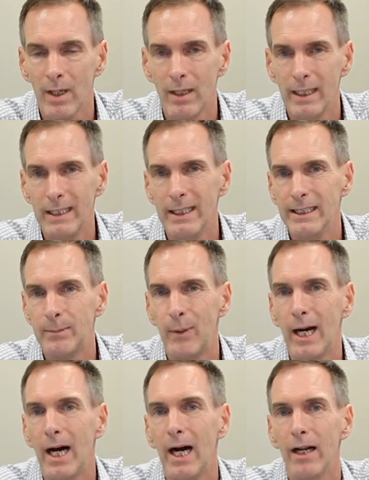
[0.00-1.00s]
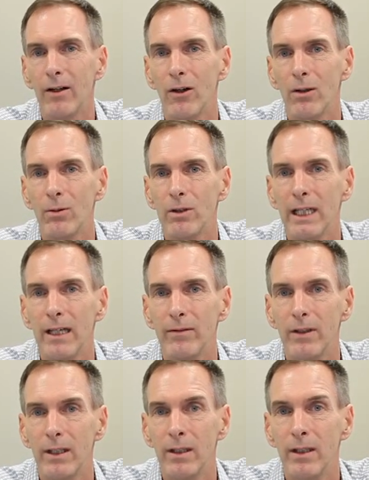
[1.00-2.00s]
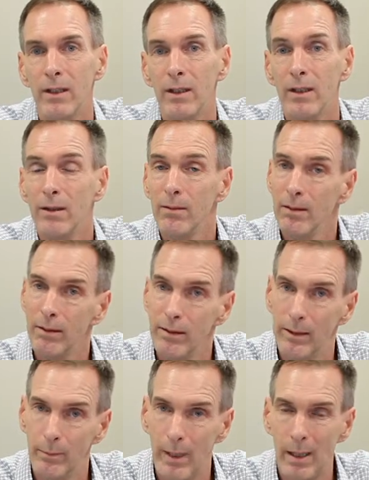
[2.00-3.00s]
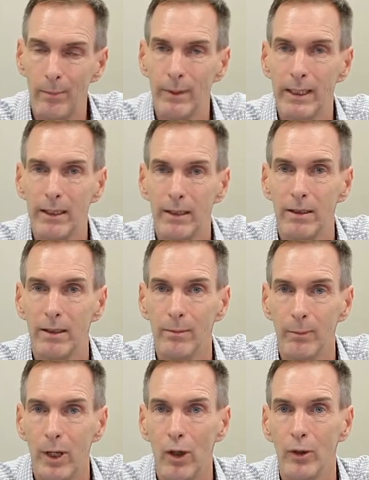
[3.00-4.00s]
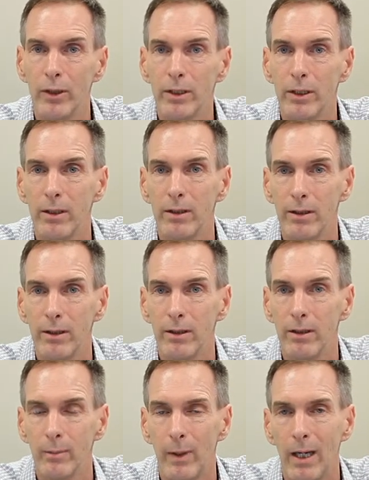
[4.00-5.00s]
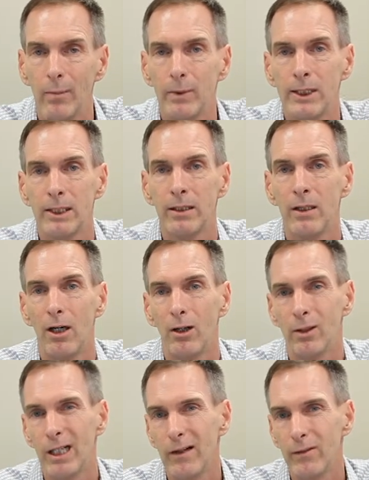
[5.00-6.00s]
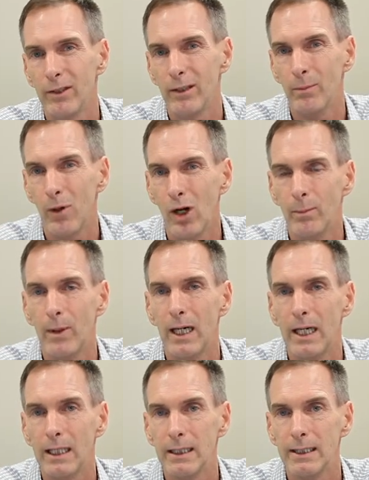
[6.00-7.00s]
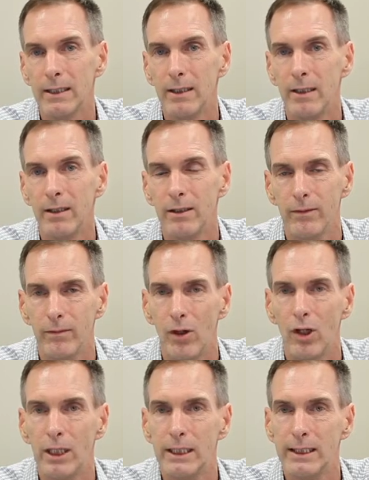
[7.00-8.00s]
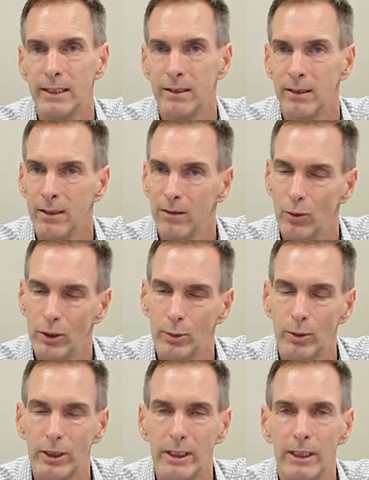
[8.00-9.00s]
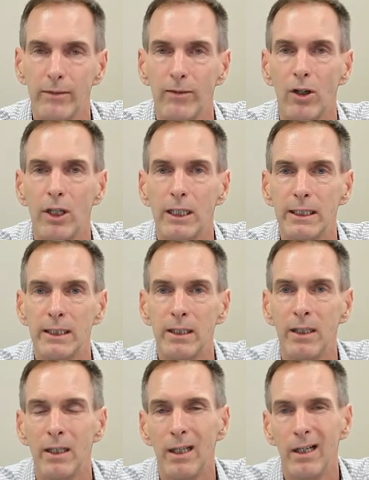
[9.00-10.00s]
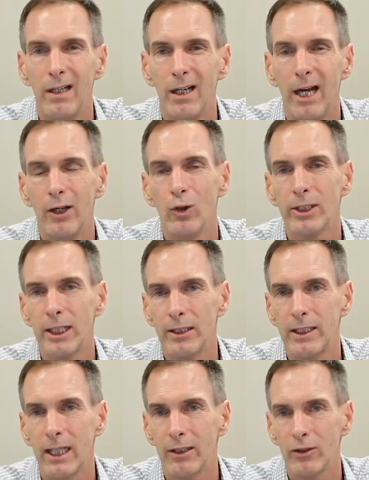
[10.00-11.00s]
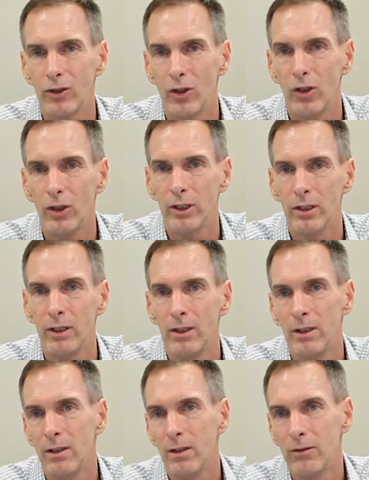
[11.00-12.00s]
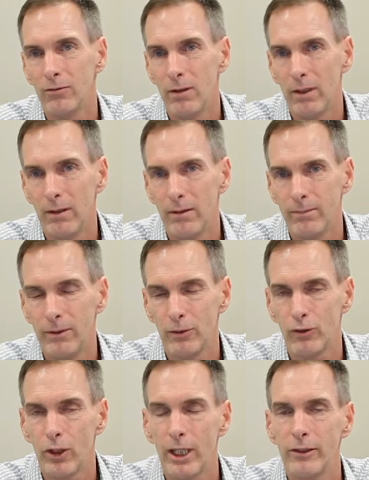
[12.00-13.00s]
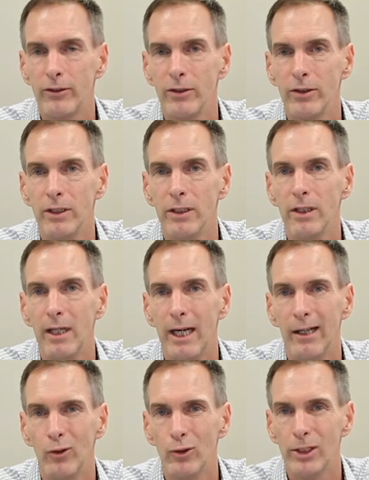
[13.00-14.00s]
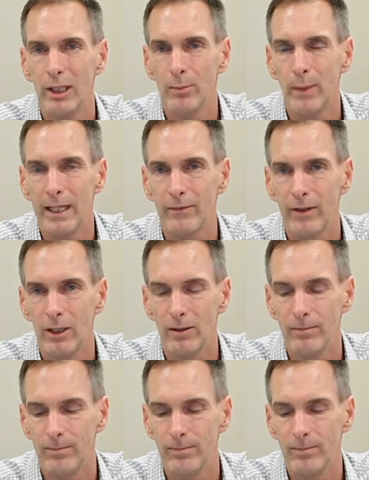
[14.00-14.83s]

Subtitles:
In this part I will cover the pumping component, the pumps. I'll cover the bypass device or switching device, and also touch on filtration and also backflow.